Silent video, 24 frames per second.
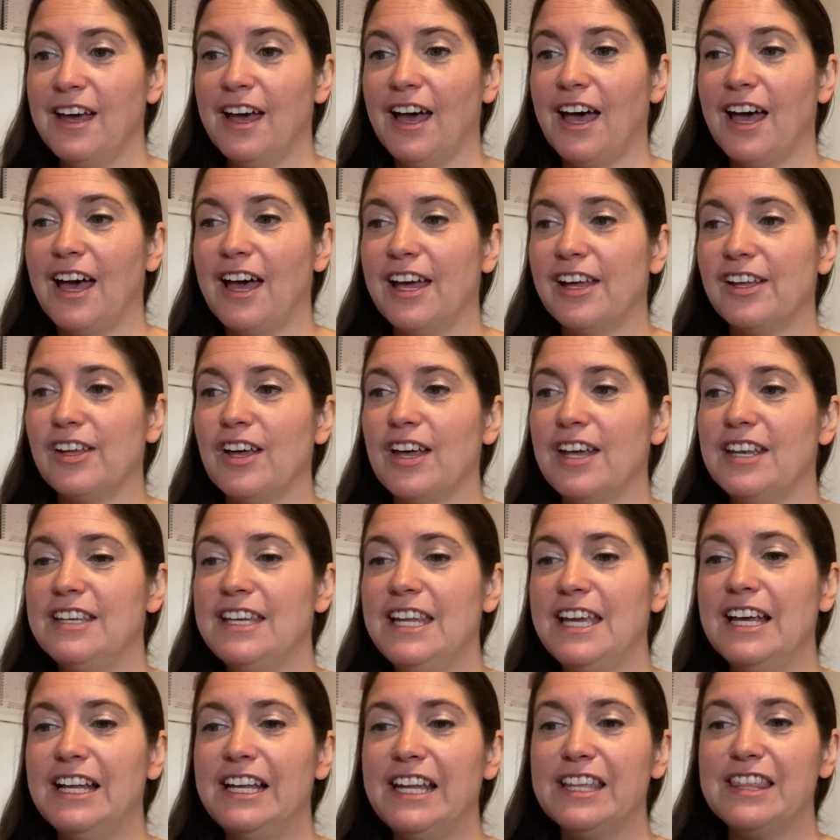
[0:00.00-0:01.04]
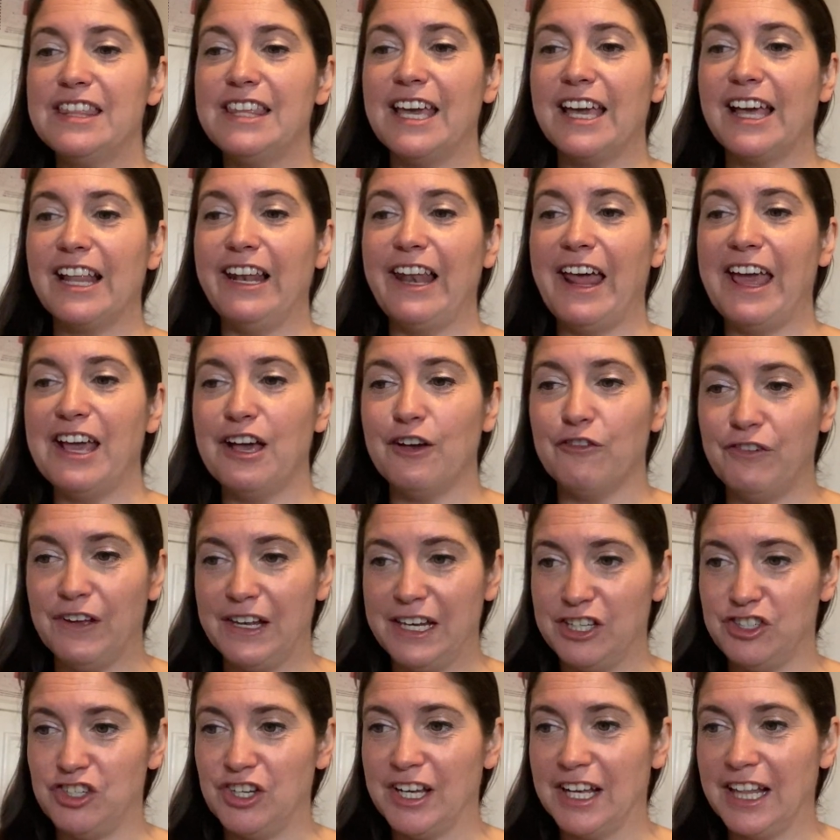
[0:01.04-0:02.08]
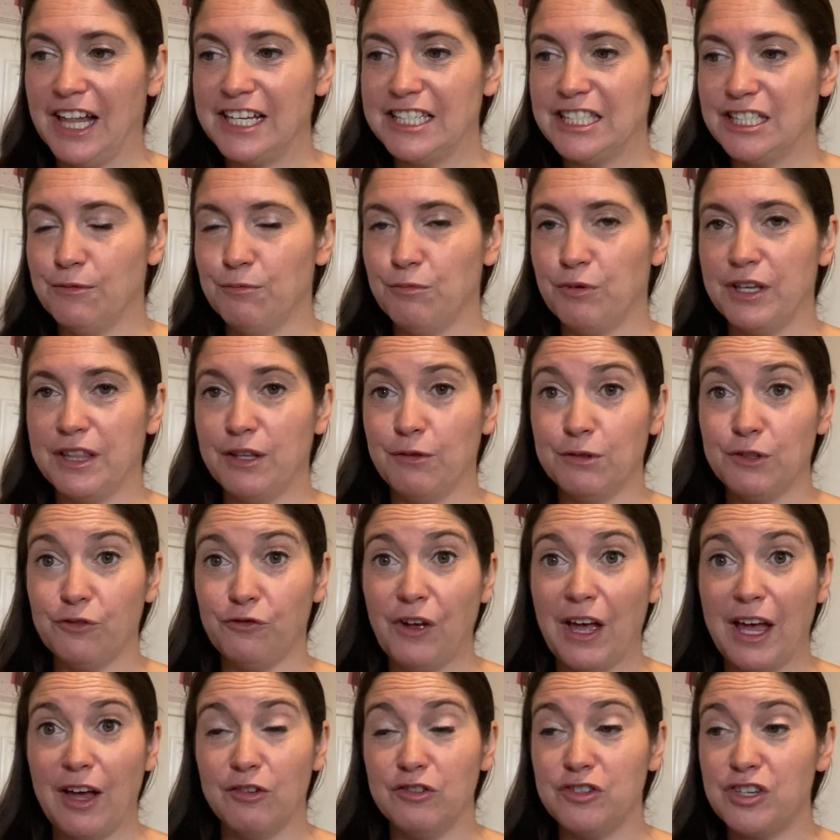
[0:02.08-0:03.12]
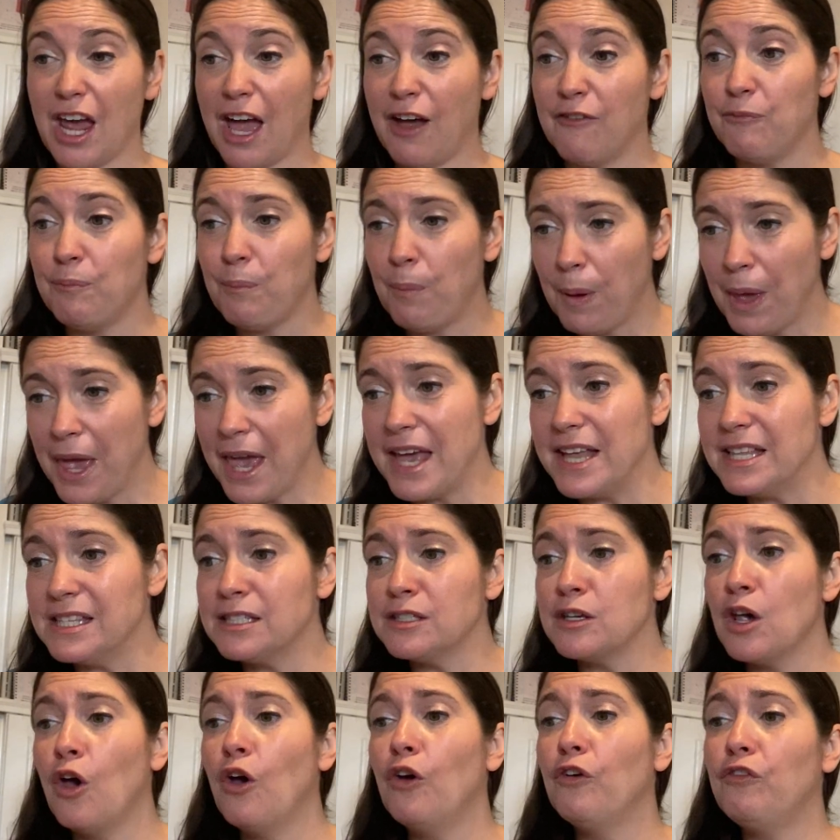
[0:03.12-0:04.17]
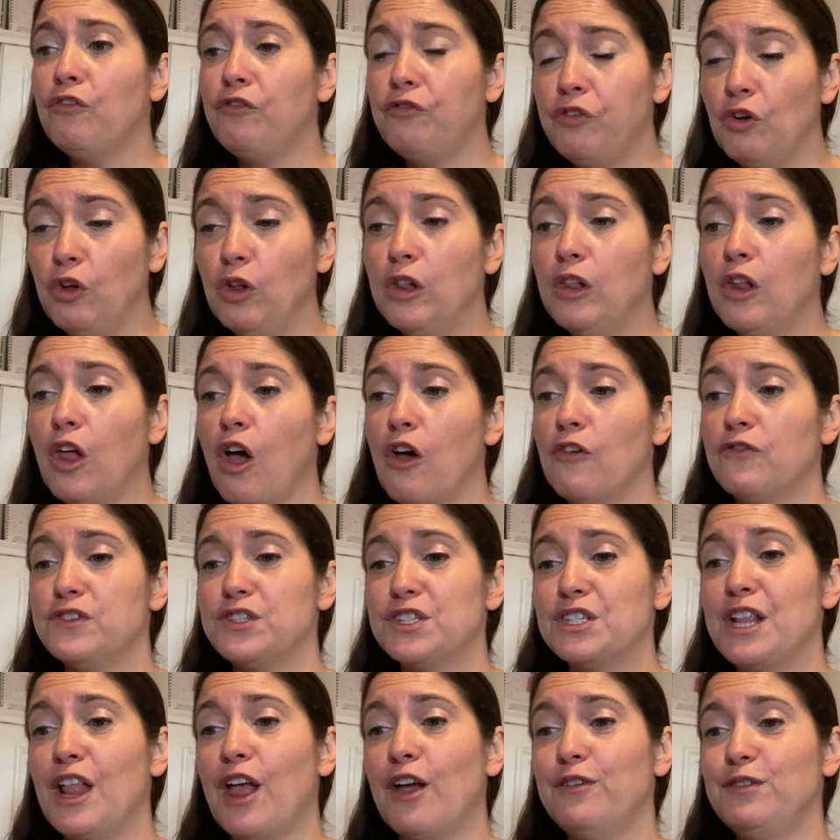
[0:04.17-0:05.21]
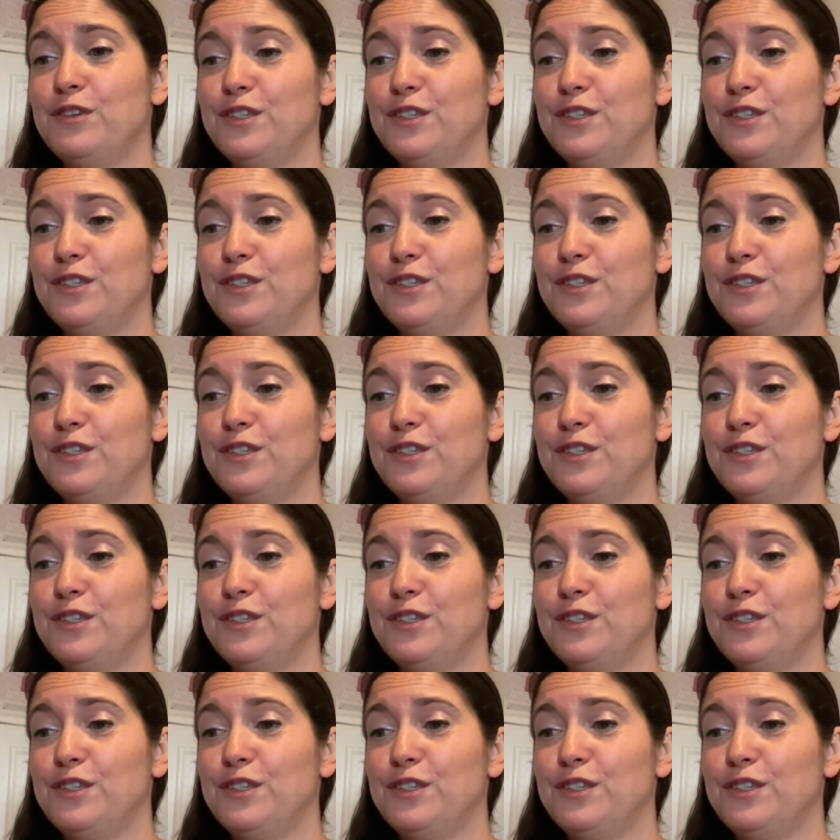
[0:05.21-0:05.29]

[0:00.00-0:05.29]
a Neolithic lake village in Glastonbury that was found to have pits full of sloe